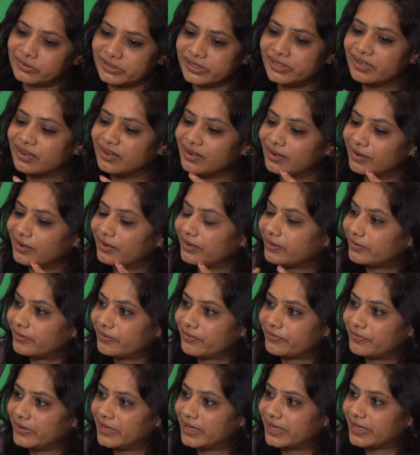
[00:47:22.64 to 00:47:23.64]
right. here
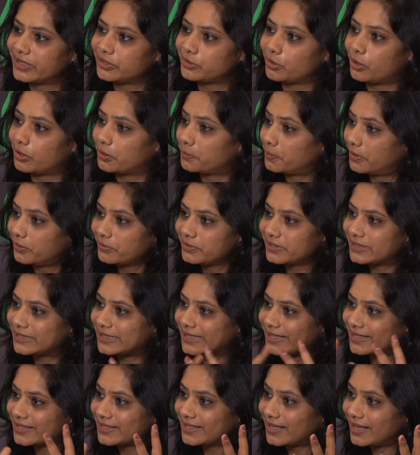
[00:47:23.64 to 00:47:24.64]
we can talk about
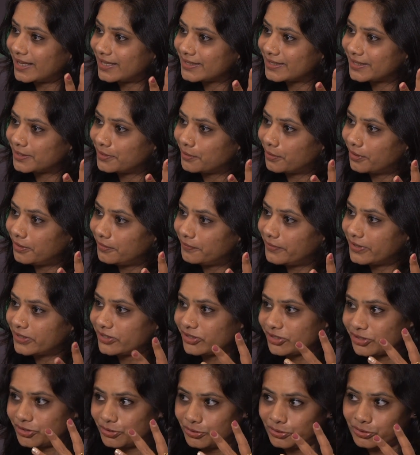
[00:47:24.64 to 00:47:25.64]
C S Rs and all, which,
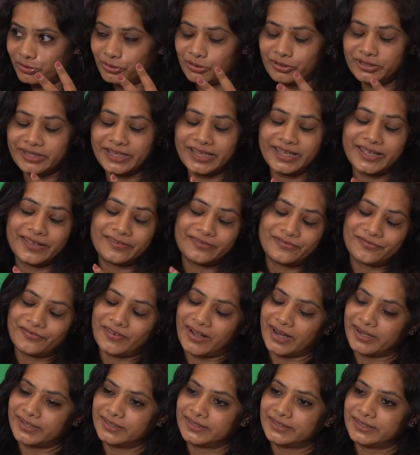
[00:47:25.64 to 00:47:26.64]
yes. you know, they
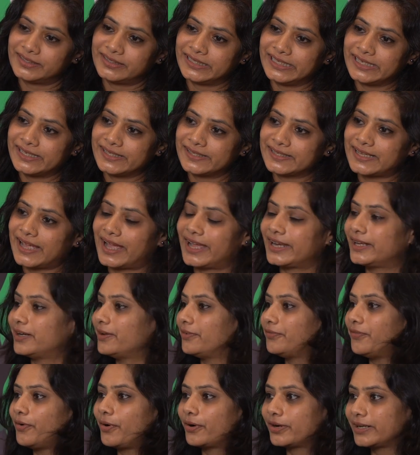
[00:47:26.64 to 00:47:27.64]
fund these kind
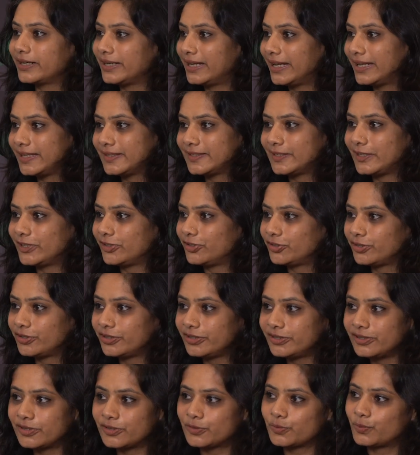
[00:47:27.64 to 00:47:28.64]
of
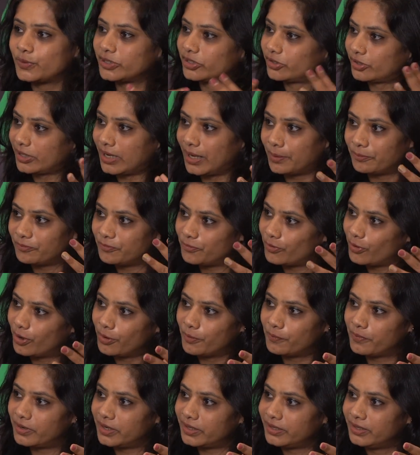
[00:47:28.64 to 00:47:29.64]
organizations which right. come
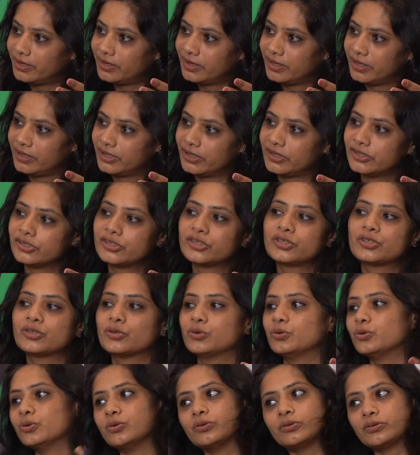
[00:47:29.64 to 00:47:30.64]
forward. Right.
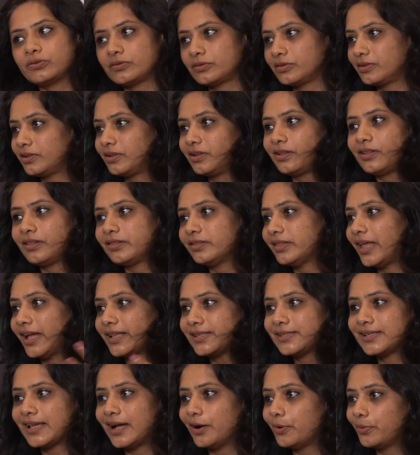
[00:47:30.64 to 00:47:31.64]
So
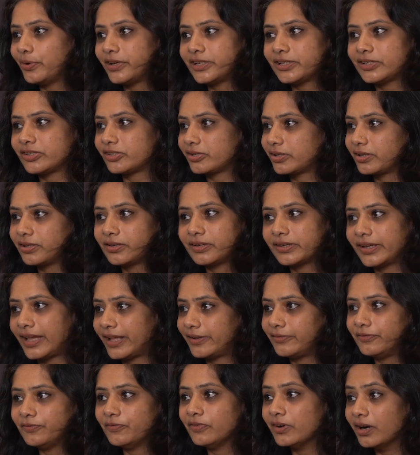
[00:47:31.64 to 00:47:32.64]
that's how it
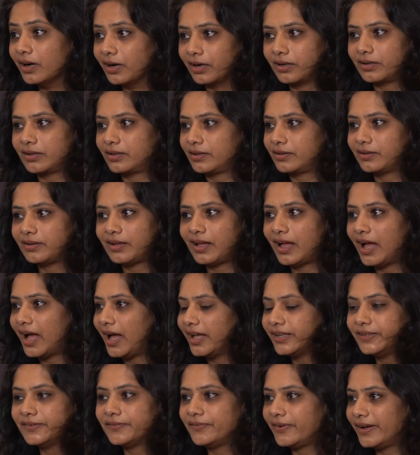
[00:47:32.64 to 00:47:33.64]
can work. Right.
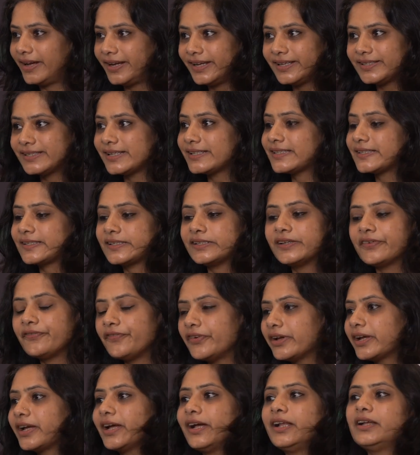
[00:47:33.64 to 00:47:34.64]
Otherwise, it's
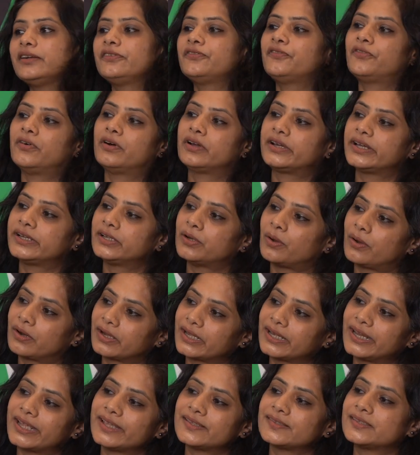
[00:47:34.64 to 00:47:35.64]
difficult for an
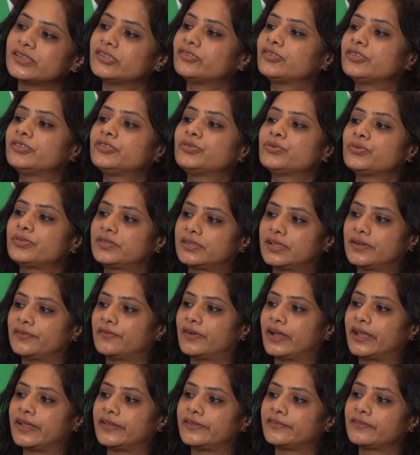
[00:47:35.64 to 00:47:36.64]
organization to
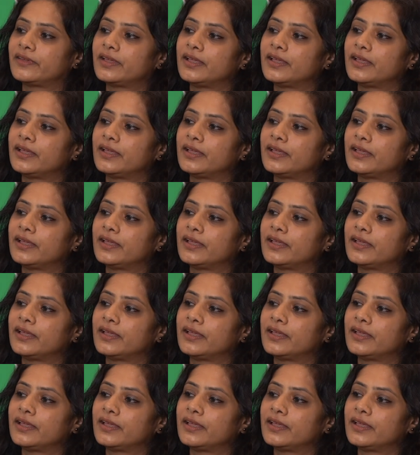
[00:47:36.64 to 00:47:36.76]
survive.